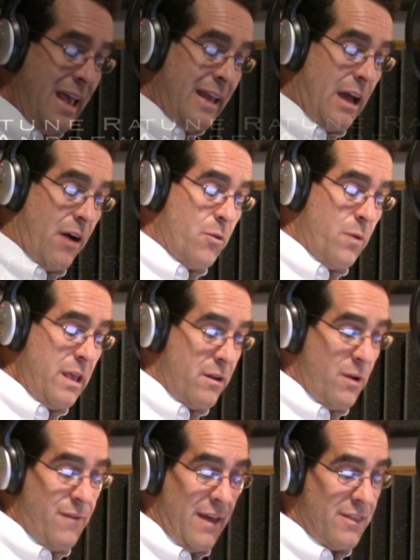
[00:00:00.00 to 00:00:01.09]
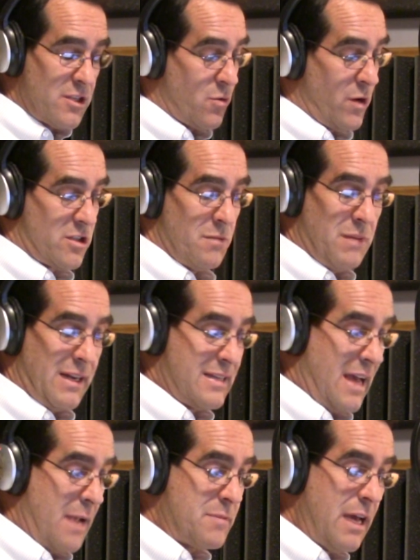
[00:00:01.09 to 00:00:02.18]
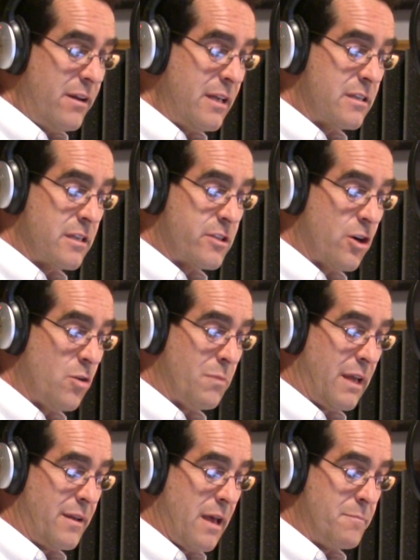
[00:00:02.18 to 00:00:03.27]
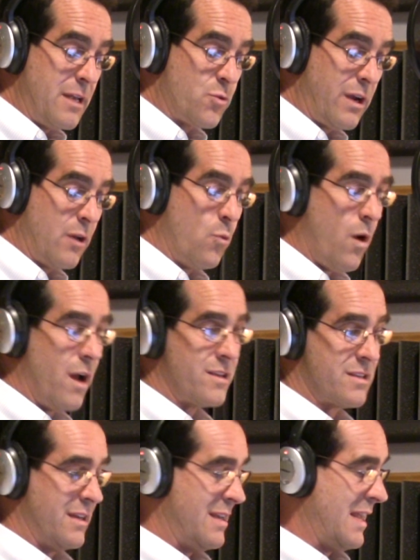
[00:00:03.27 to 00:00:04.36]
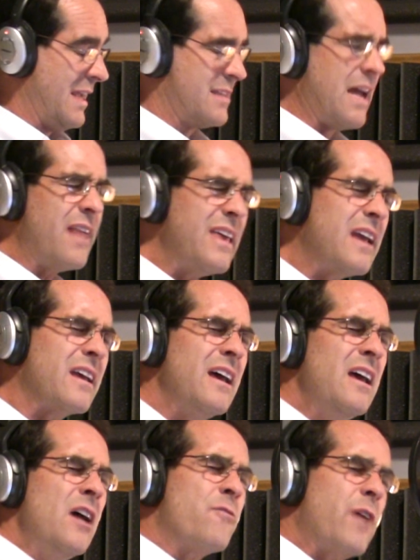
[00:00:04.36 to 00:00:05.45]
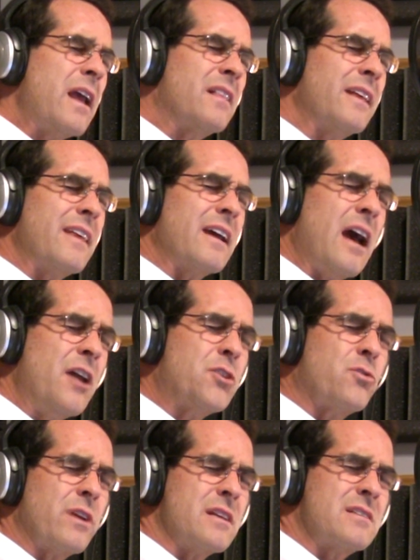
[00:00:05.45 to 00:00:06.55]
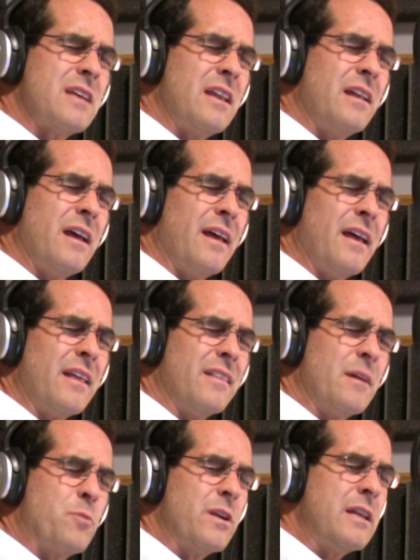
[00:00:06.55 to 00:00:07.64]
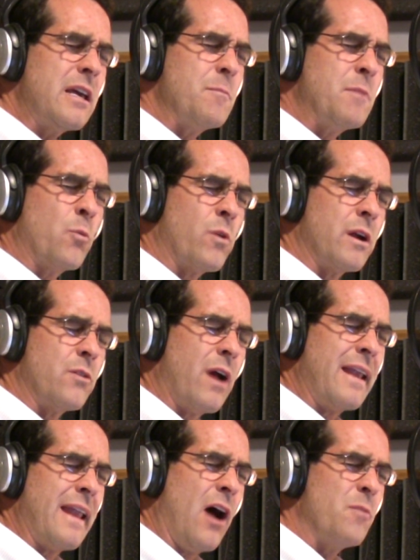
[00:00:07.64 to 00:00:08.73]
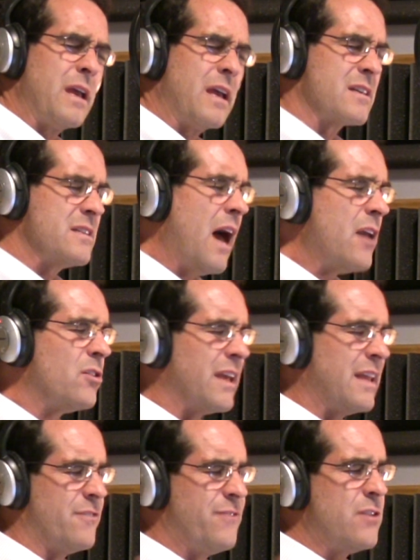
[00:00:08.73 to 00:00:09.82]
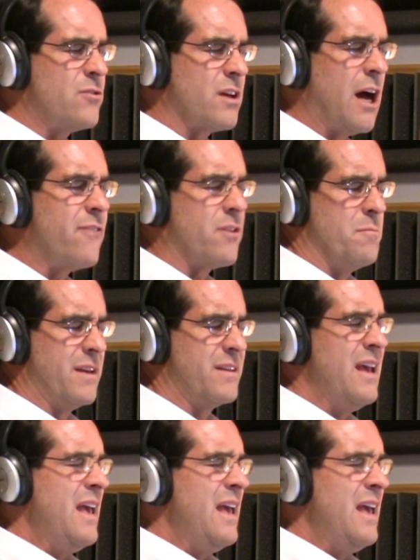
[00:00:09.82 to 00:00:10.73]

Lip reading: Now, we've had this question many times. How do you determine between wants and needs? I think, frankly, the country is in the predicament we're in right now because not only the federal government